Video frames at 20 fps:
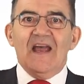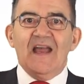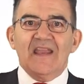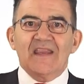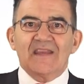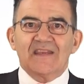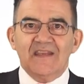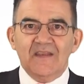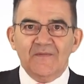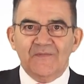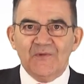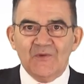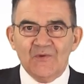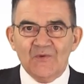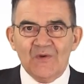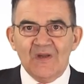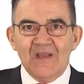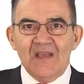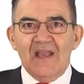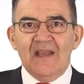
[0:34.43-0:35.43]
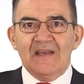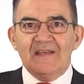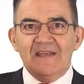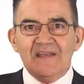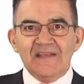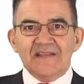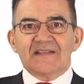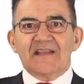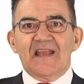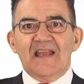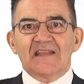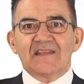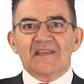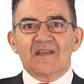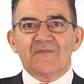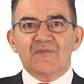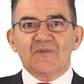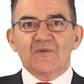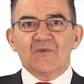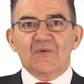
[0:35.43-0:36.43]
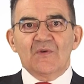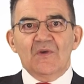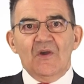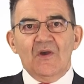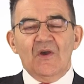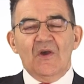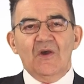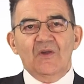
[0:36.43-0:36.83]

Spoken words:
I give you an insider view